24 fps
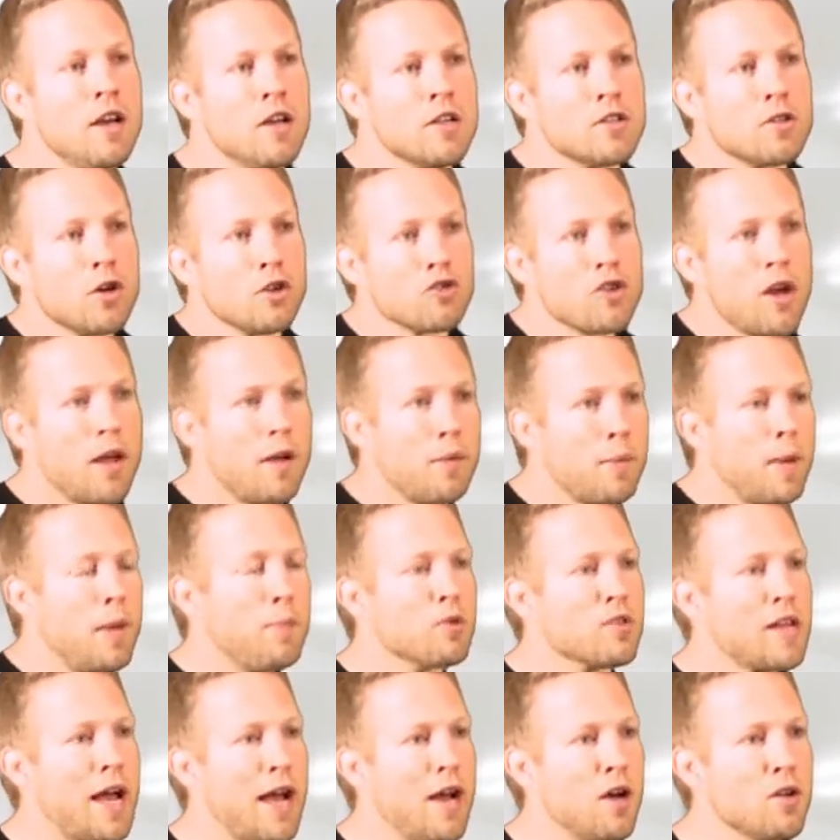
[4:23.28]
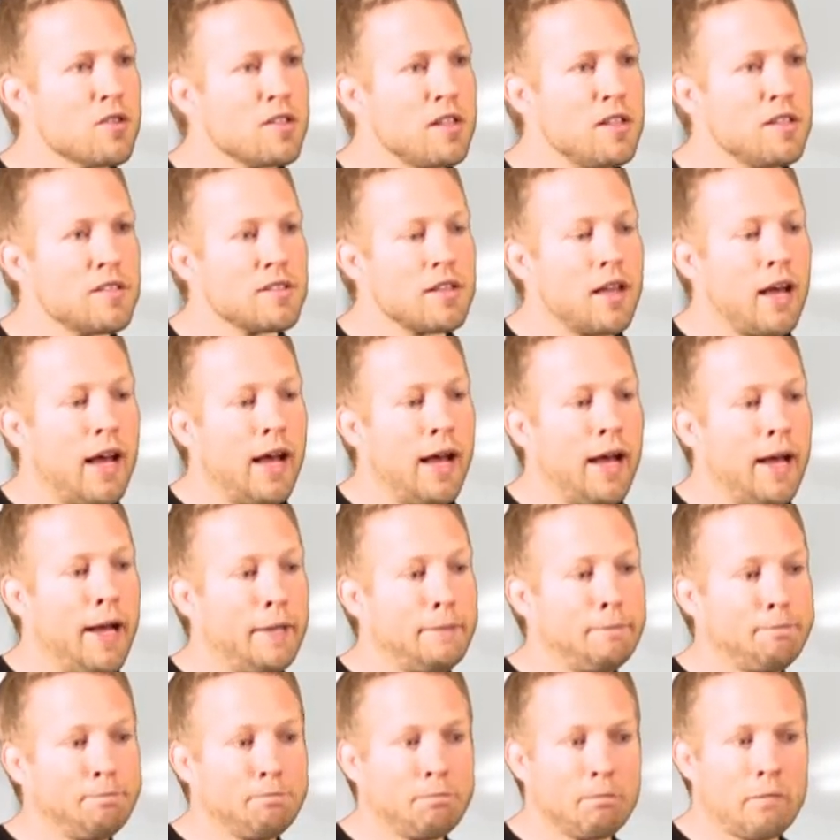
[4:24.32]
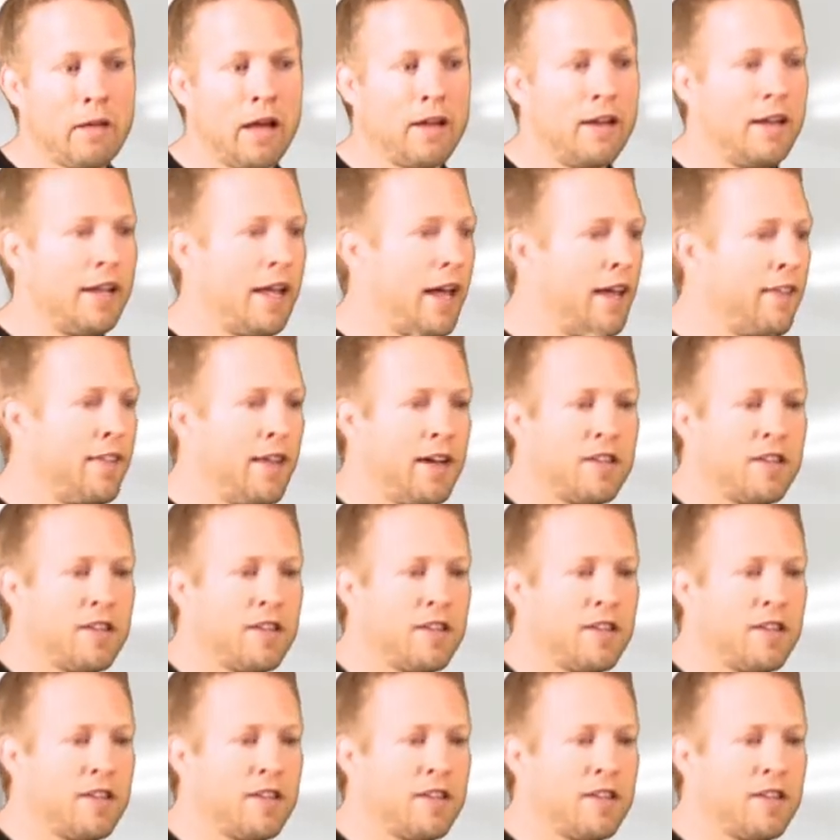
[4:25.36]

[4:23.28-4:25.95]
So I'll train at people's houses, and again,